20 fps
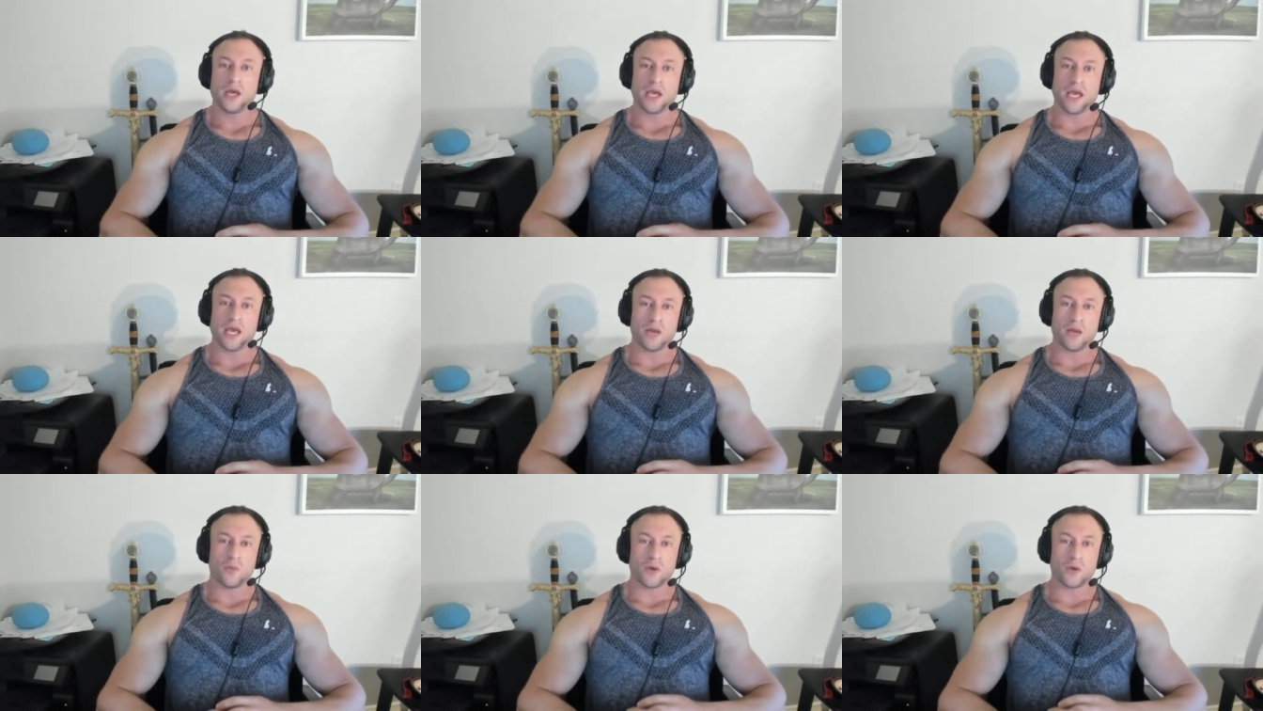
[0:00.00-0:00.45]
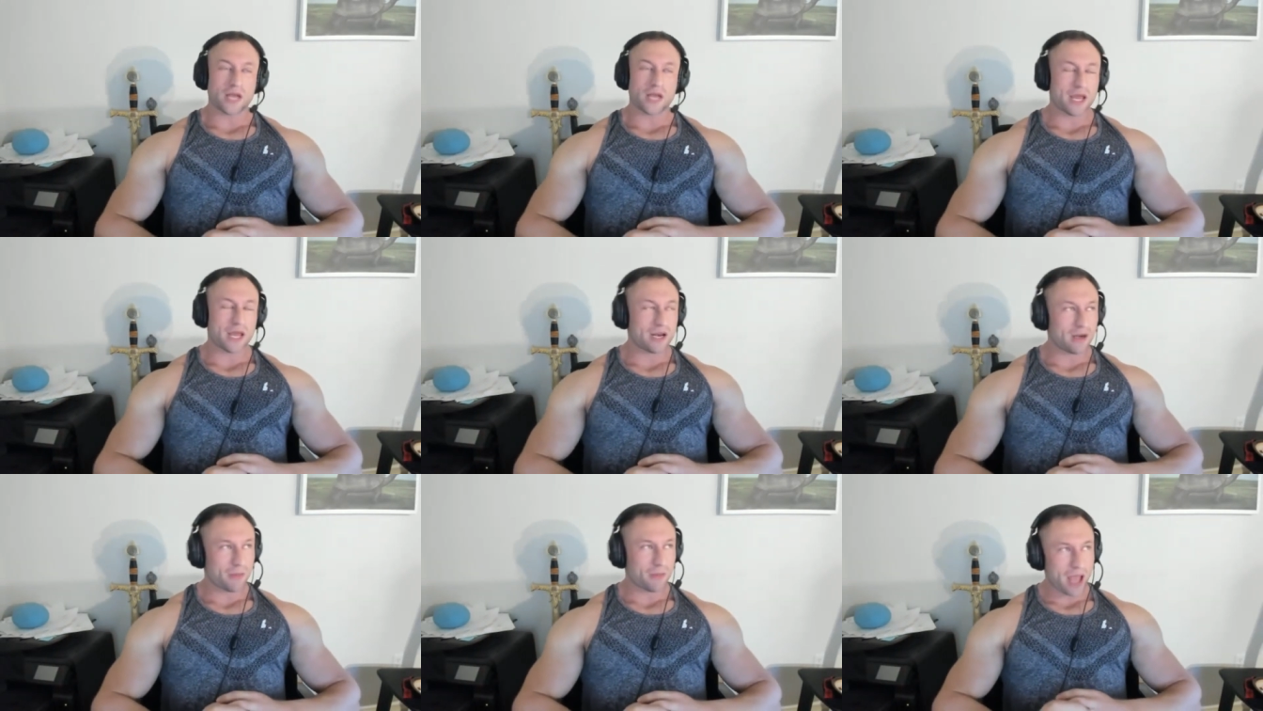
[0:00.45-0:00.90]
And what
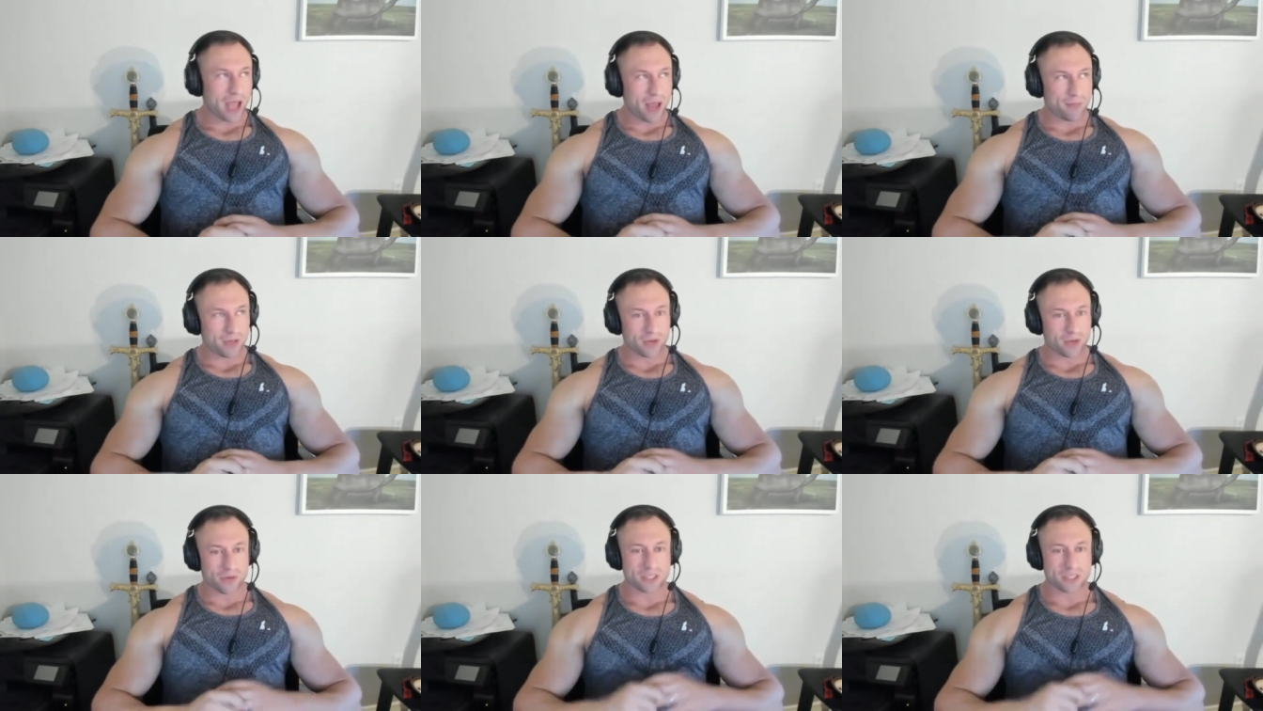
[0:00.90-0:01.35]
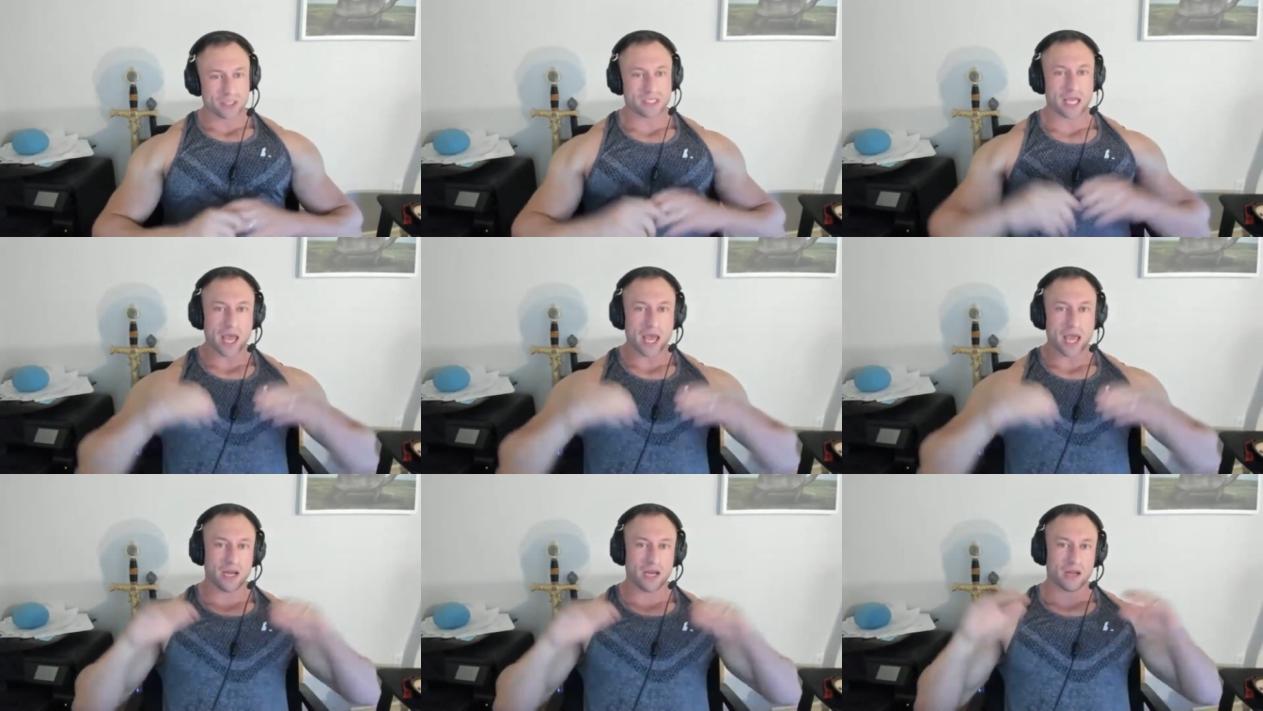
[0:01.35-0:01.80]
ended up happening was
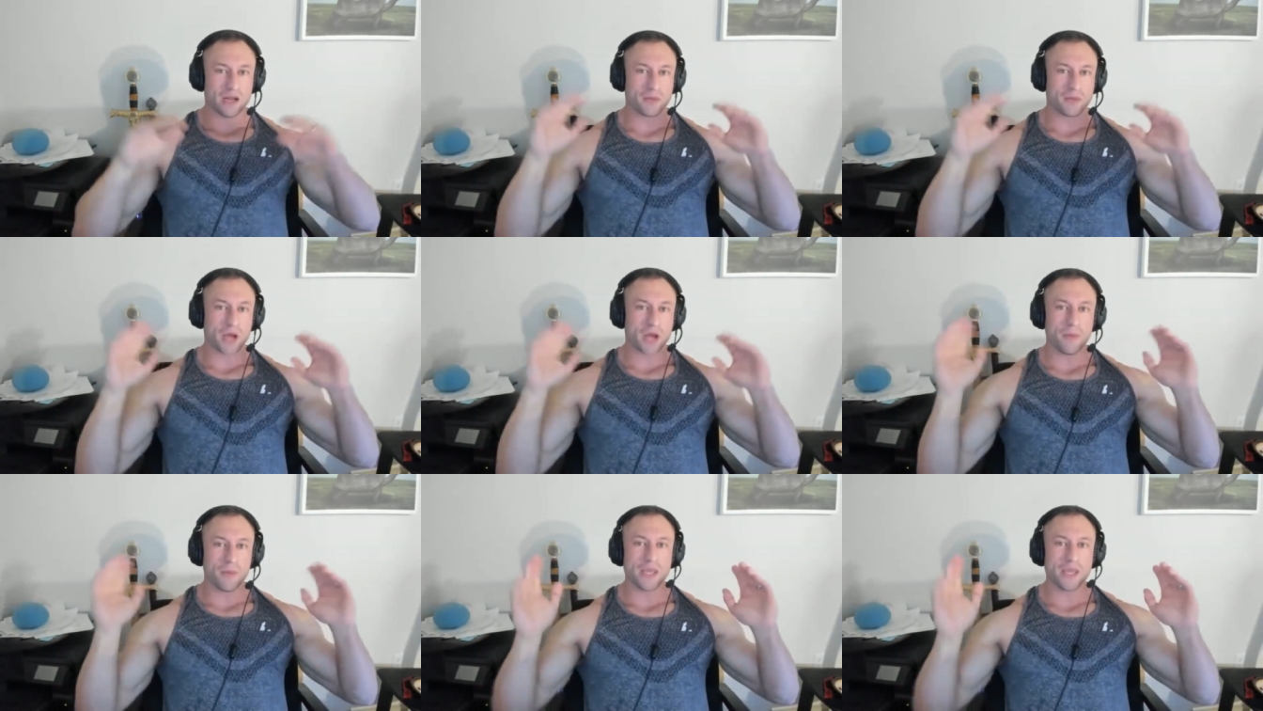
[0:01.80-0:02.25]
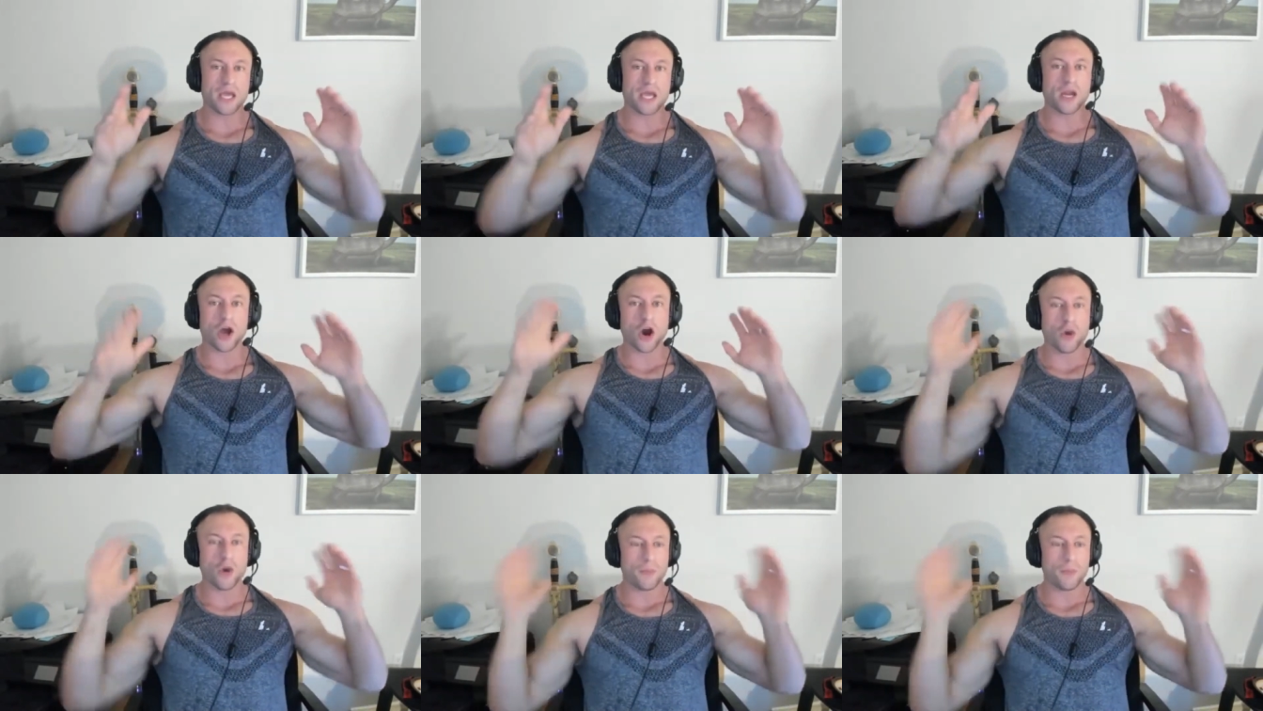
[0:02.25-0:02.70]
they ended up coming
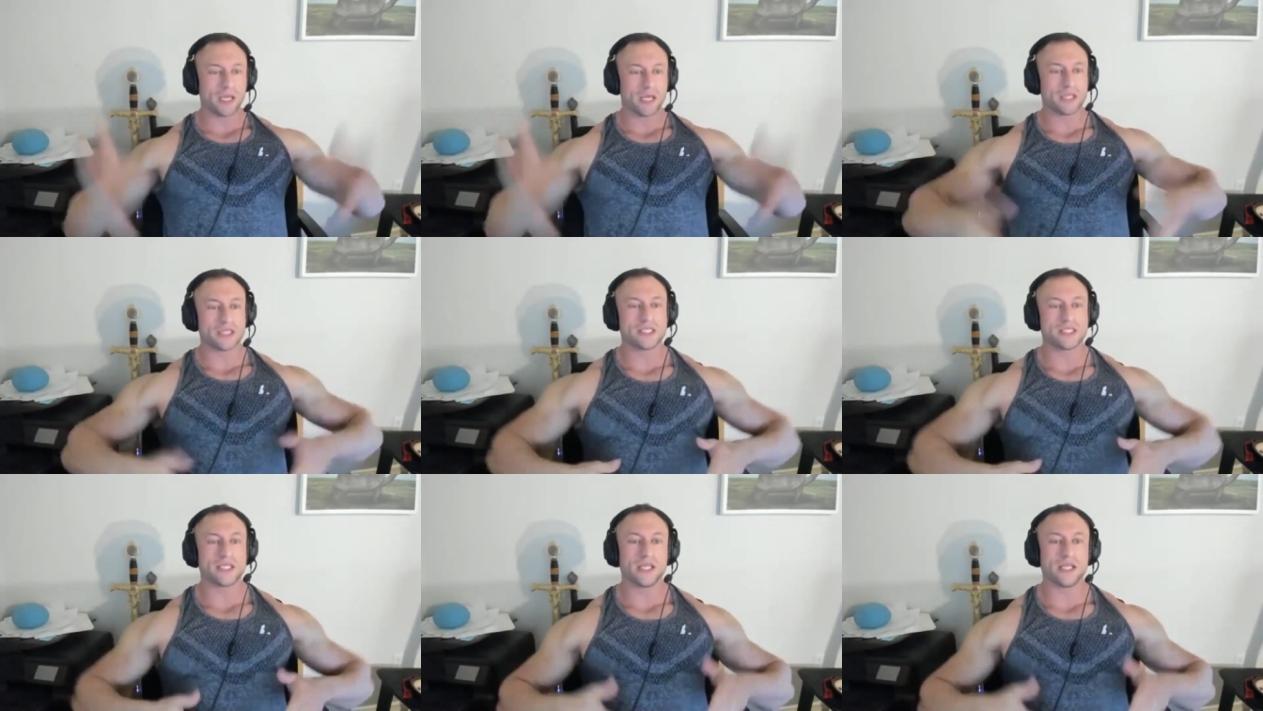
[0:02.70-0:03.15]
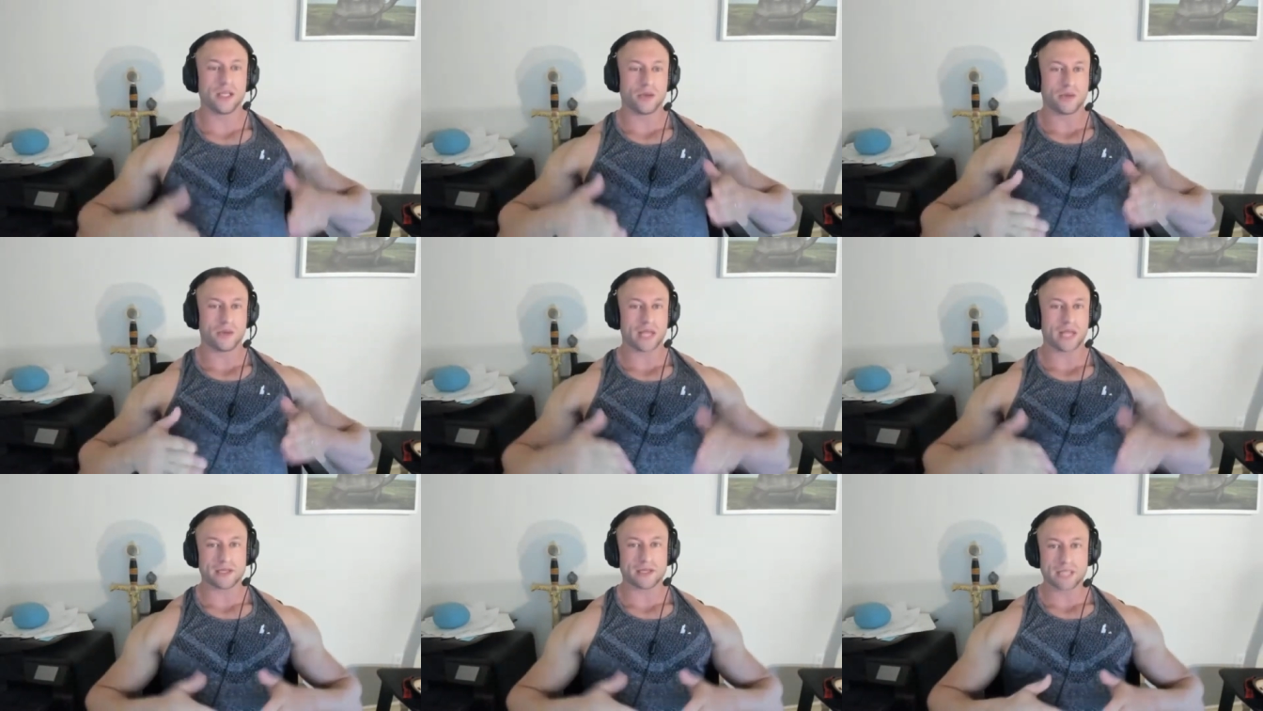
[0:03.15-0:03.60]
in, opening the
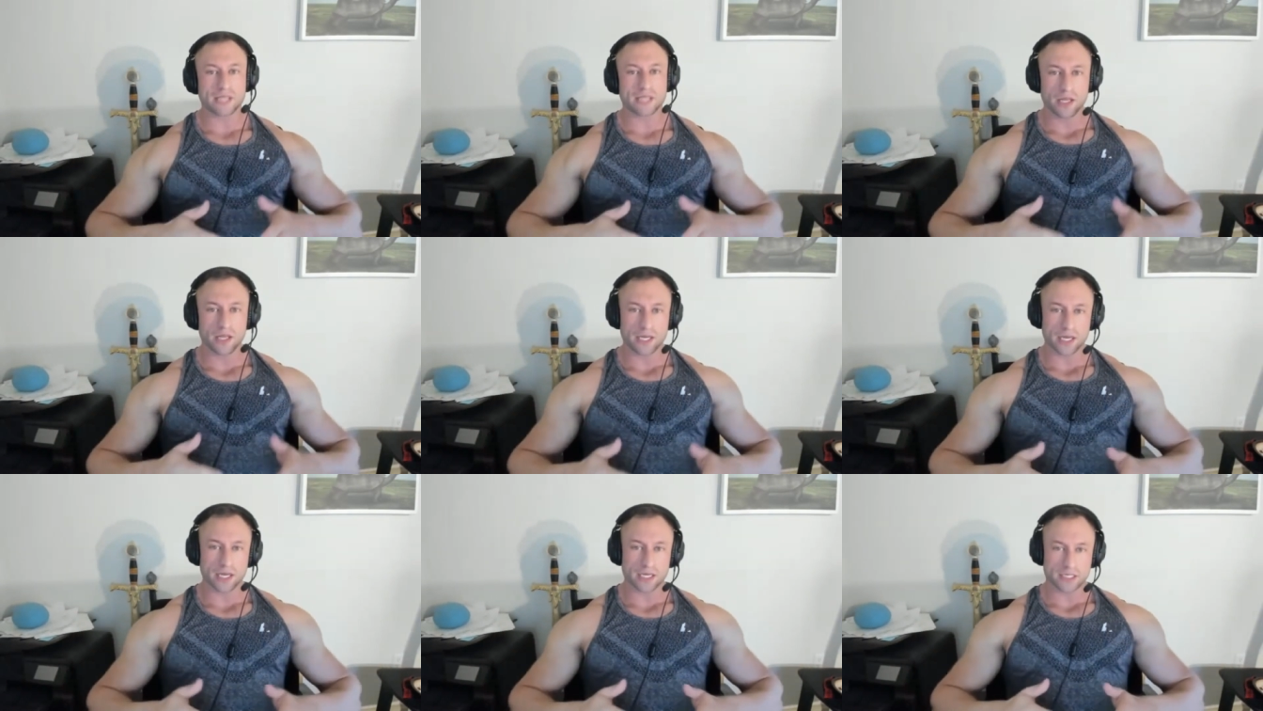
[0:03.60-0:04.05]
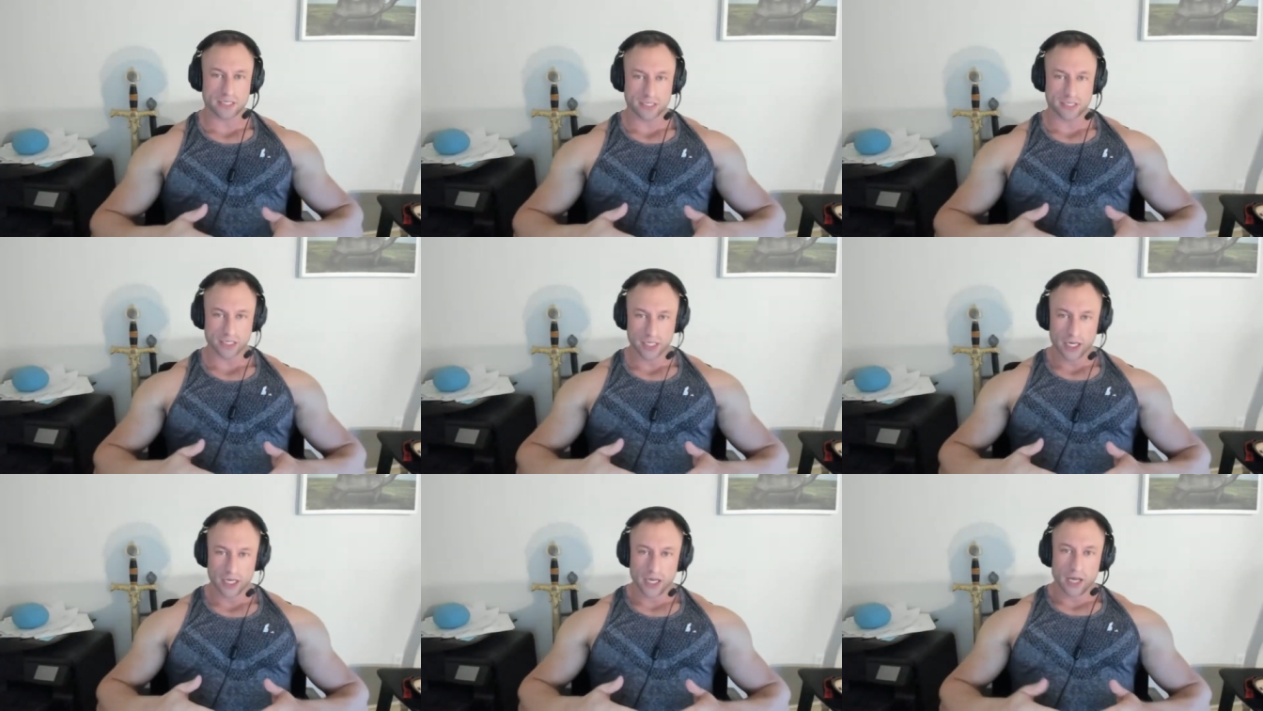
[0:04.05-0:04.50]
ceiling without telling
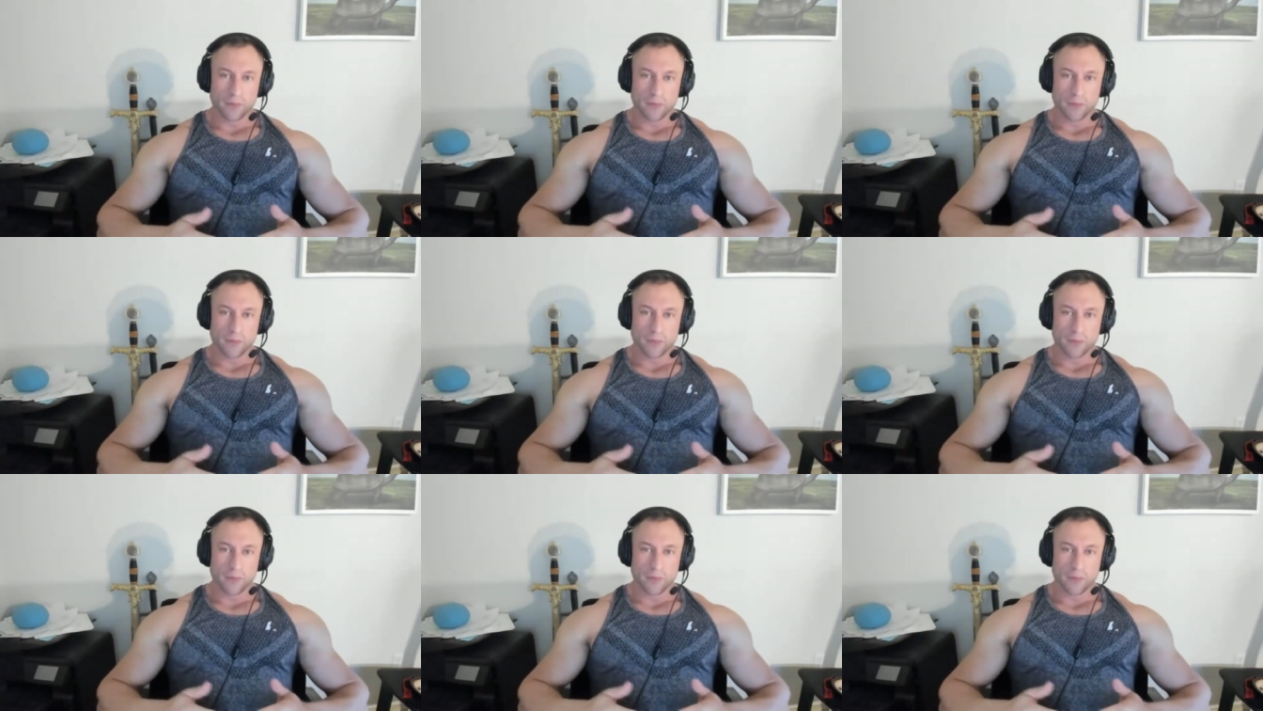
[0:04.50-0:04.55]
us.